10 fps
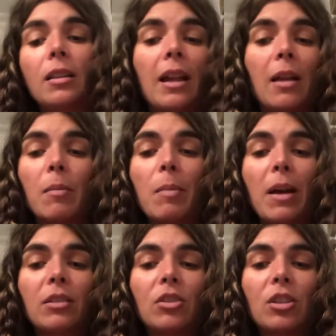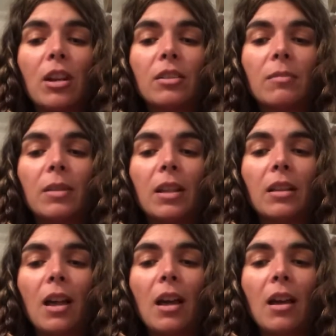like I'm about to share
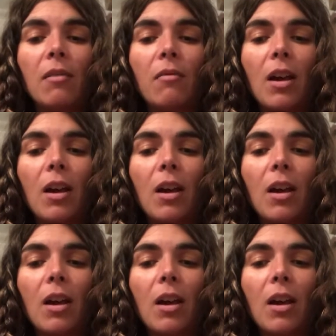something that I